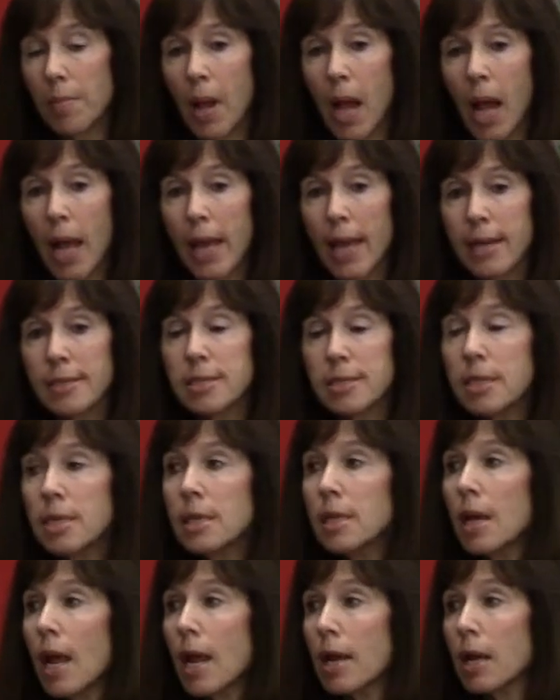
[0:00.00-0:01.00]
I had
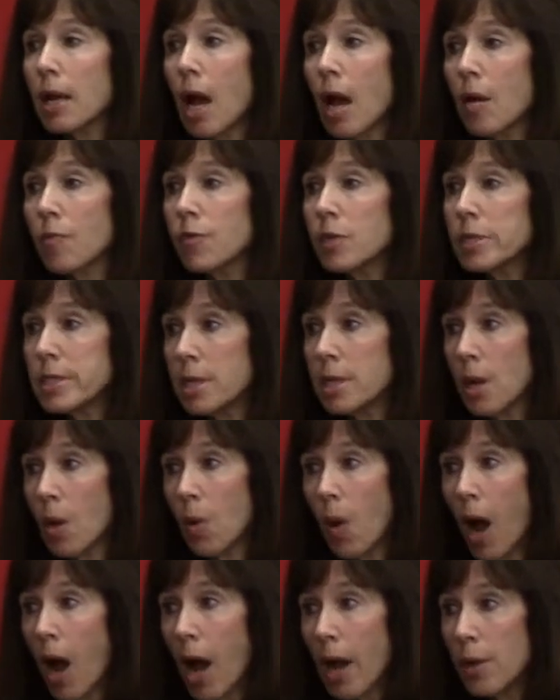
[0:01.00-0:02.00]
seen it at a conference in
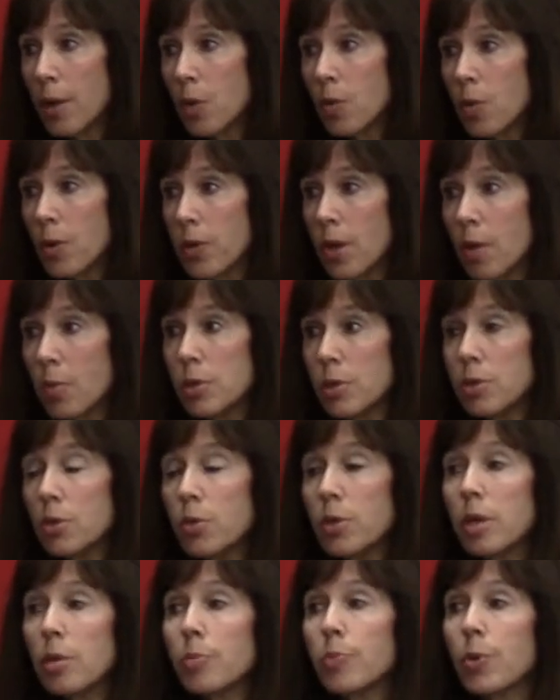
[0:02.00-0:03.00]
Ohio where they were
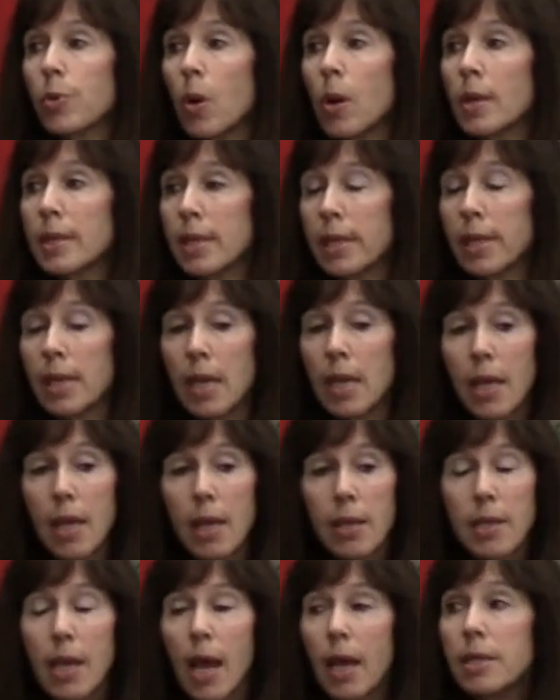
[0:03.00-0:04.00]
doing it broadly.
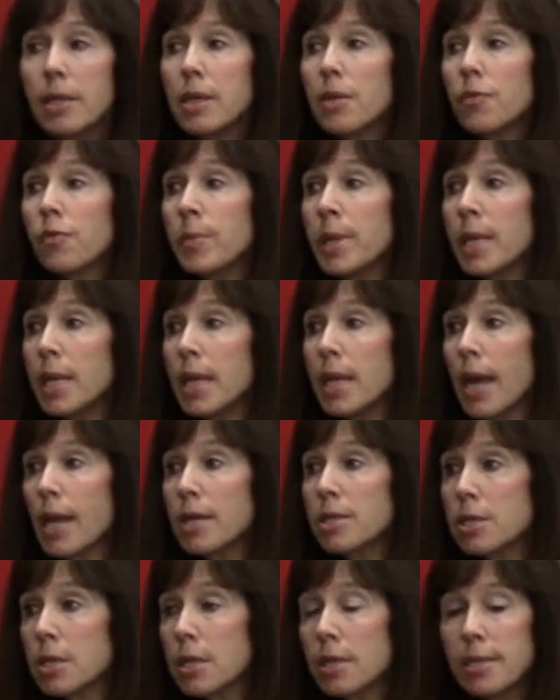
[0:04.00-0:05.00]
The idea of
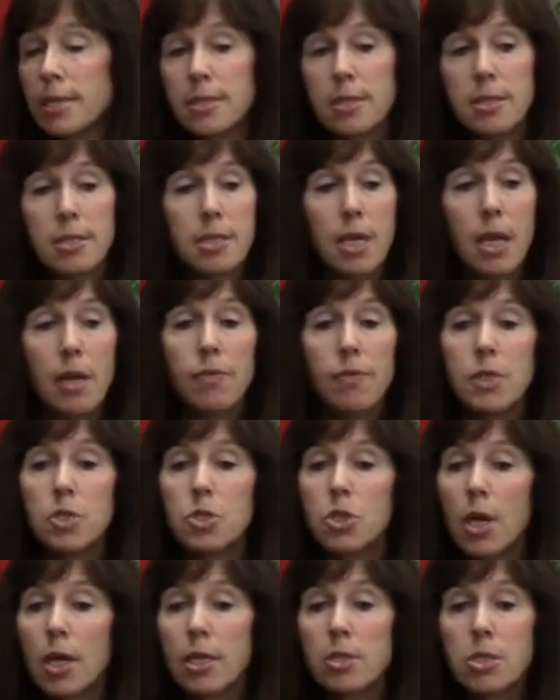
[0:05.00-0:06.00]
mediation is instead of a
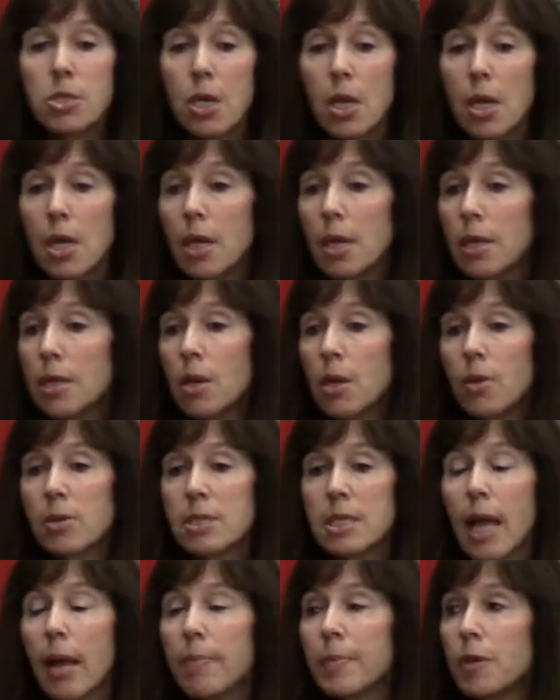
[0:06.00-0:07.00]
judge, you know,
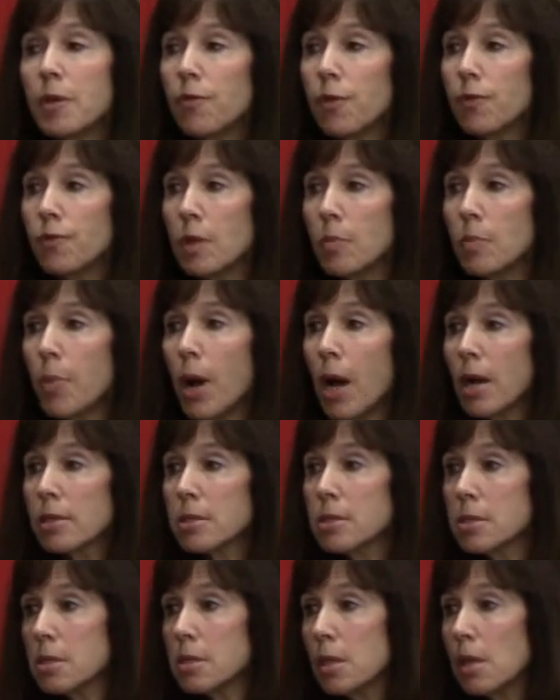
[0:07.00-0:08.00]
slapping
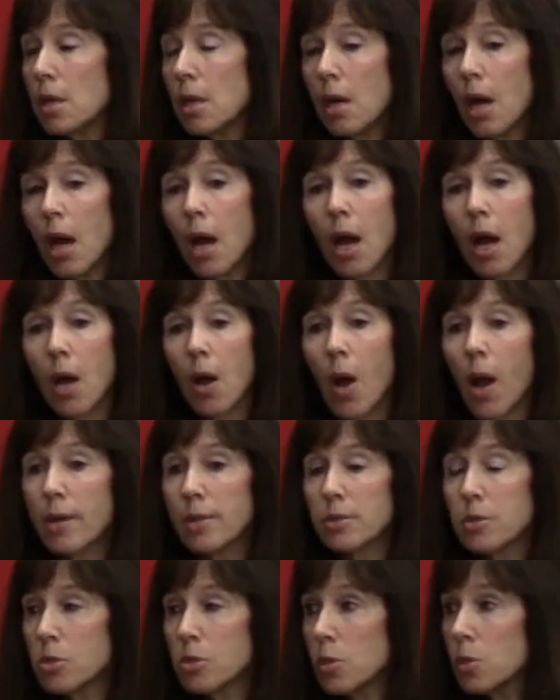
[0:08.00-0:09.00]
$50 on
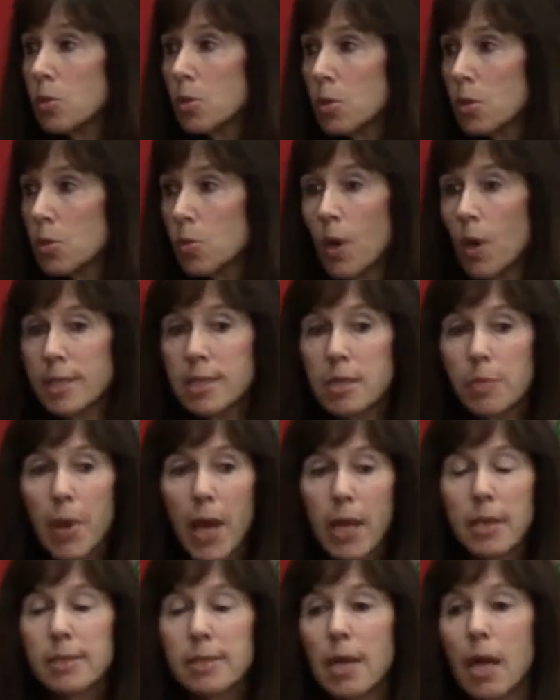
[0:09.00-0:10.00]
a student, or once
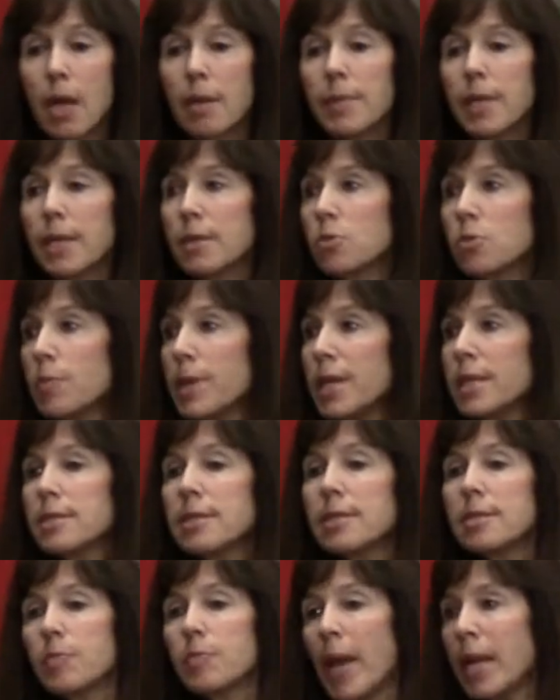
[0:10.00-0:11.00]
upon a time, kids were being
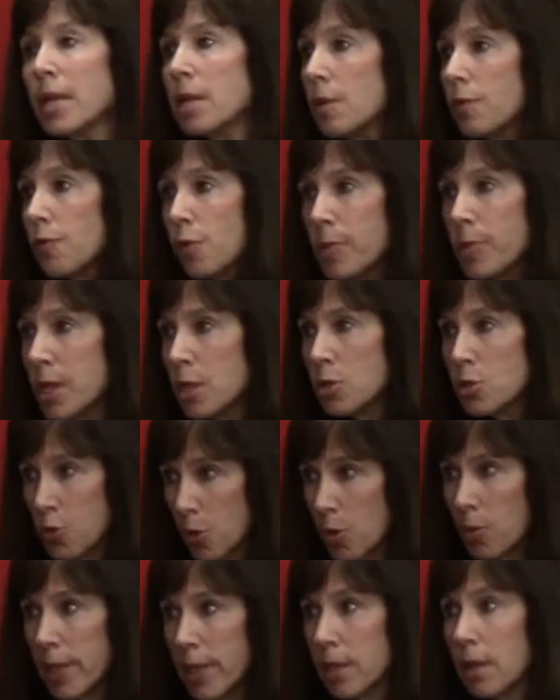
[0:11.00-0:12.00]
suspended for being
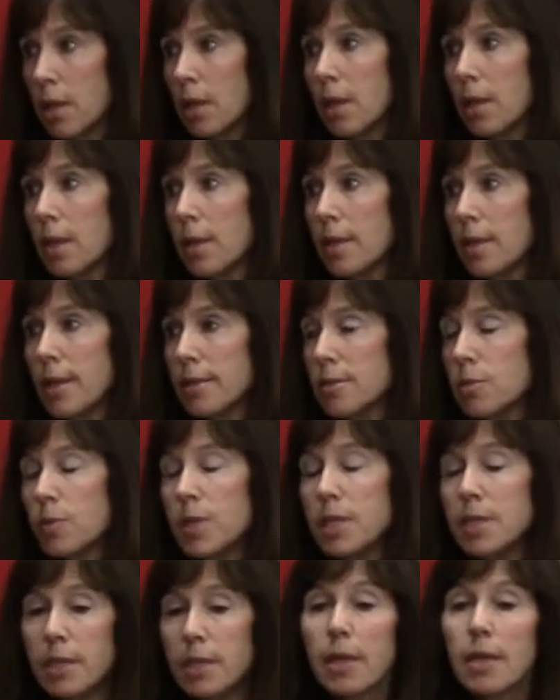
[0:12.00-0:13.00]
truant. That's
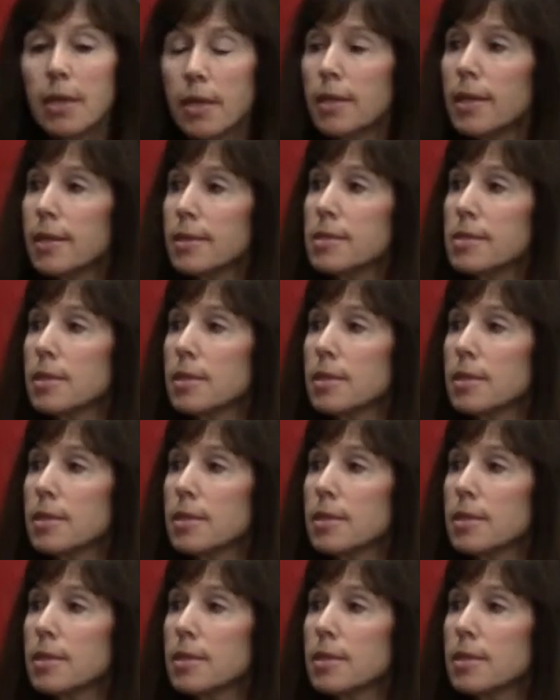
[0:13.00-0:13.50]
ridiculous.